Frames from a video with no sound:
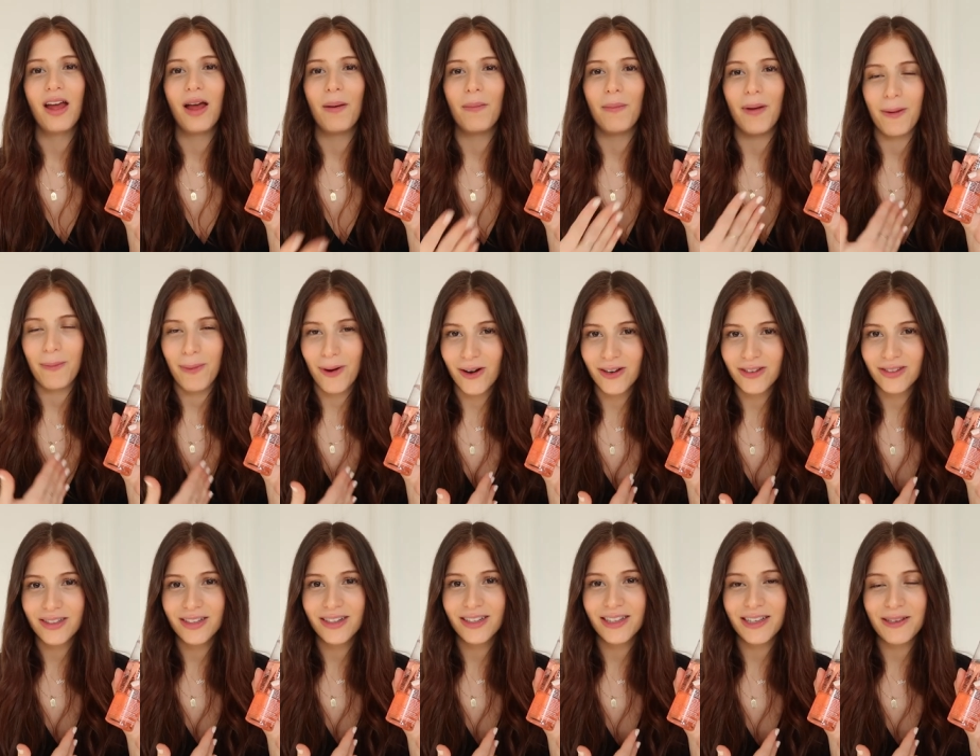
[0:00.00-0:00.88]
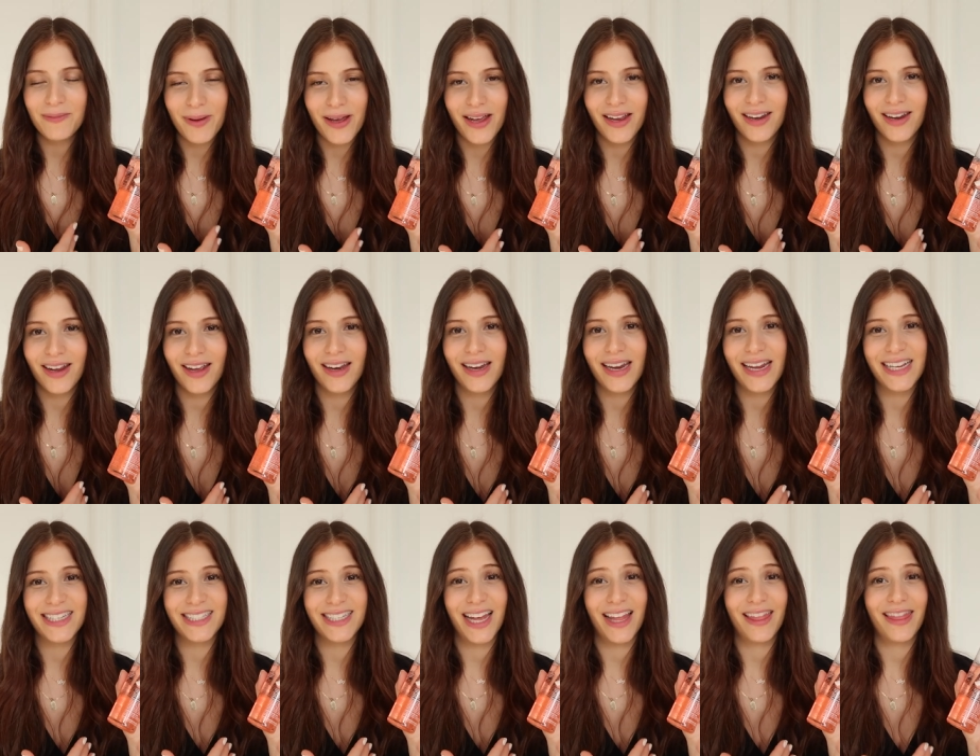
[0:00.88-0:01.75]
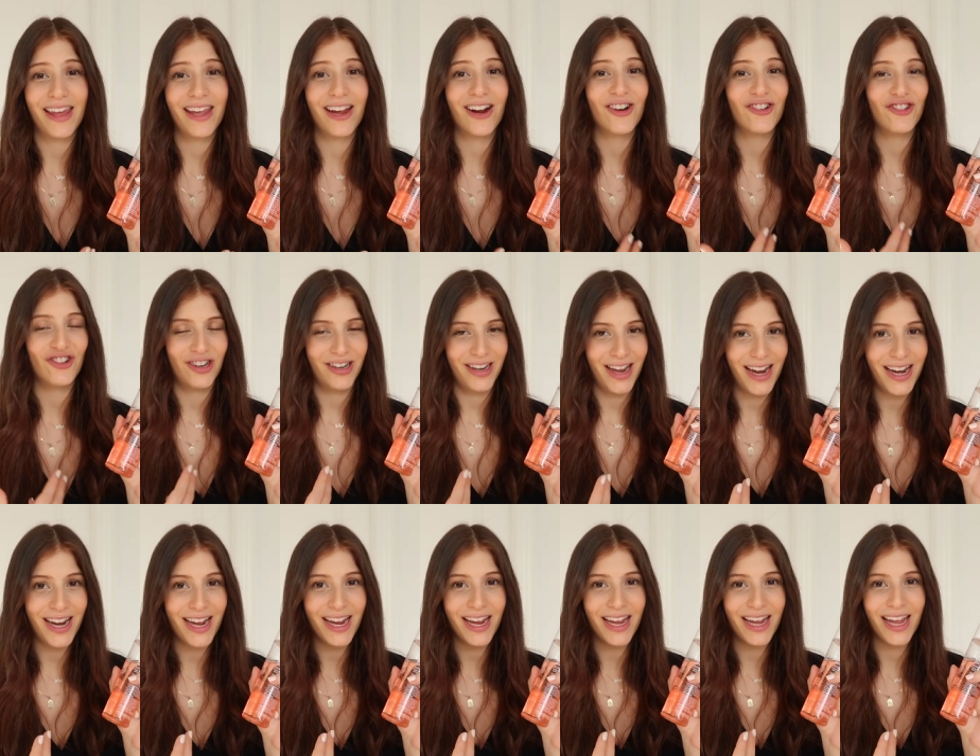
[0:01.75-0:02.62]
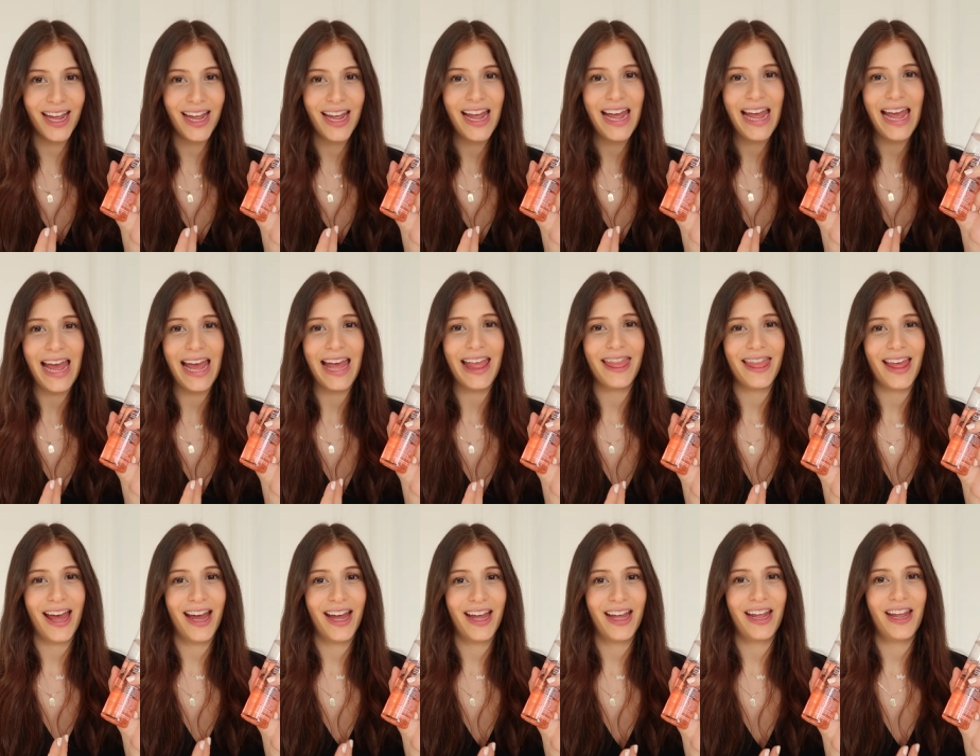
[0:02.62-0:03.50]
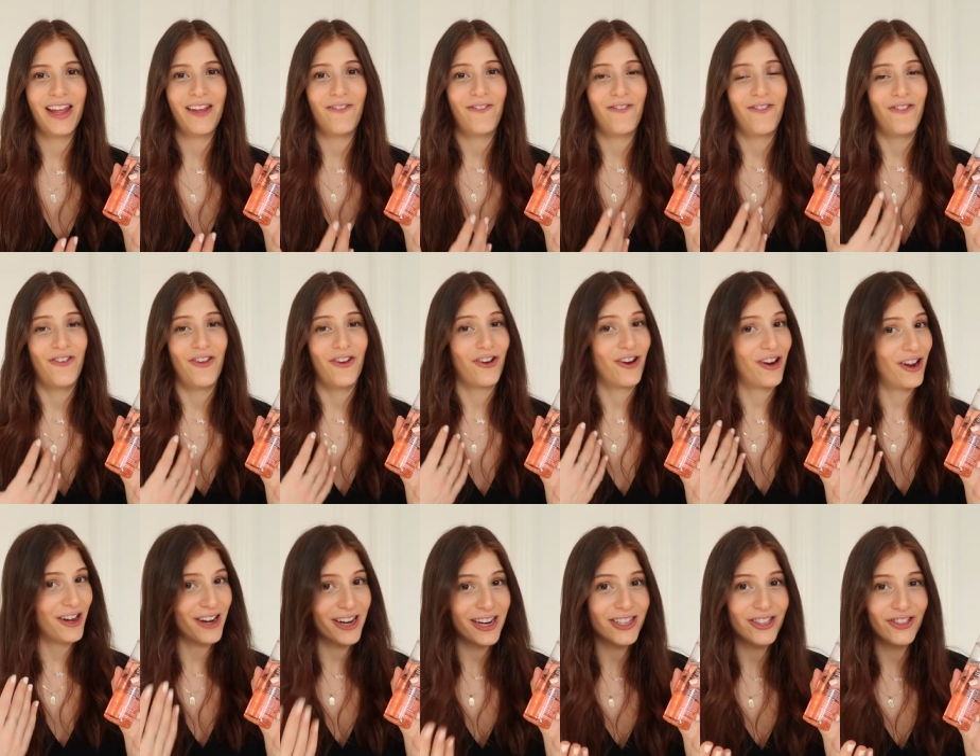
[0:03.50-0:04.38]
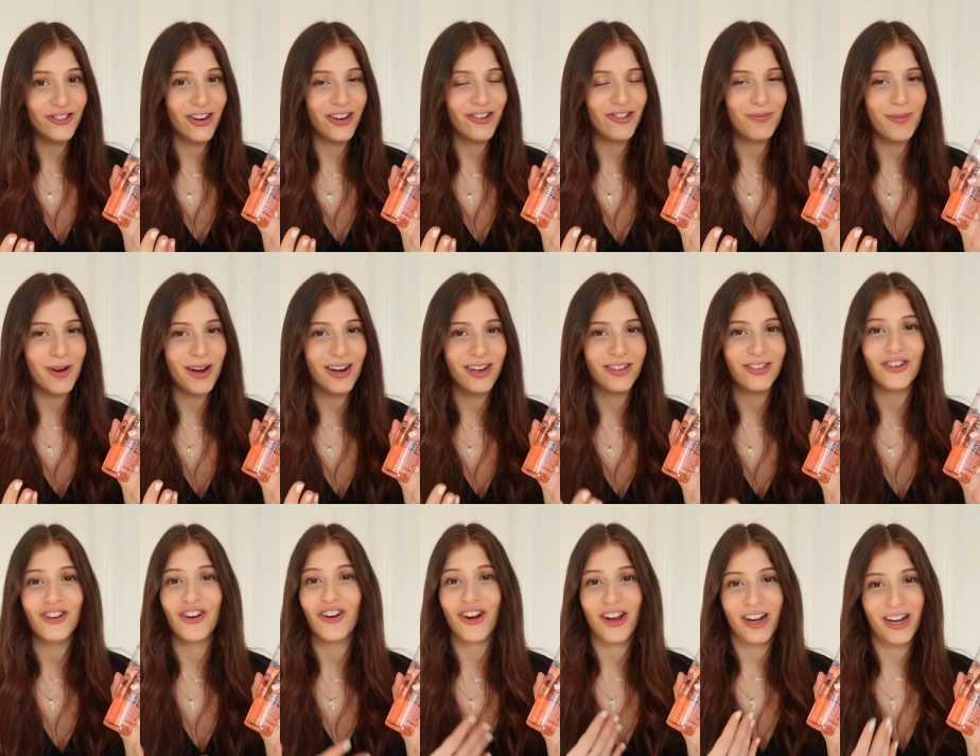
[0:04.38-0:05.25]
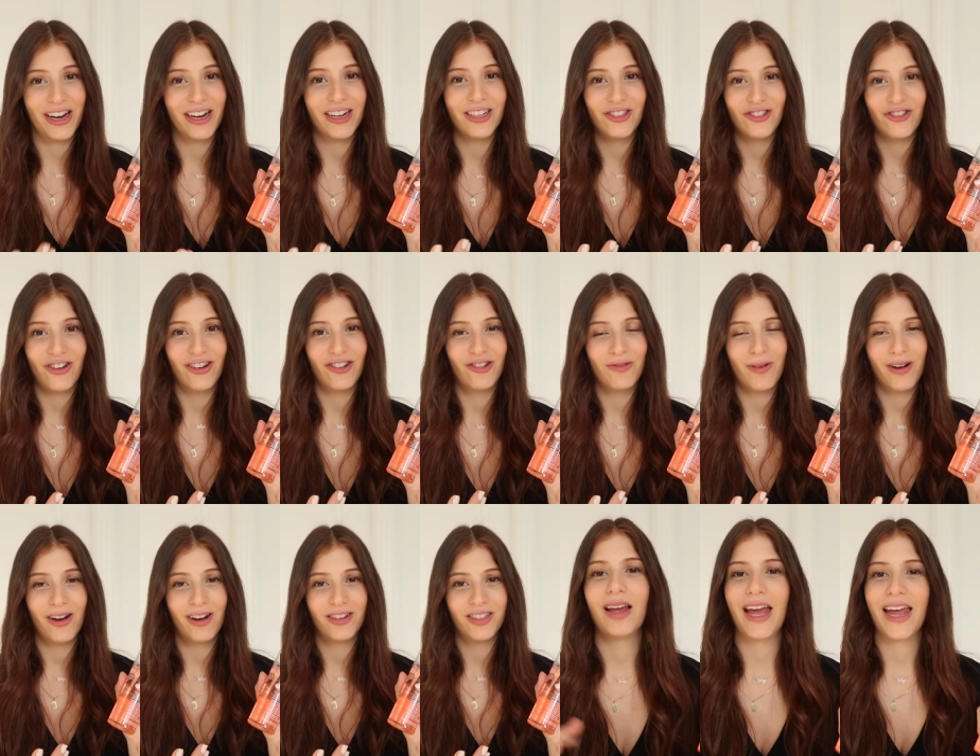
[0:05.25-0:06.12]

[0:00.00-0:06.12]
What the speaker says: My personal opinion is that they are genetic, and that if you're gonna get stretch marks, you're gonna get stretch marks.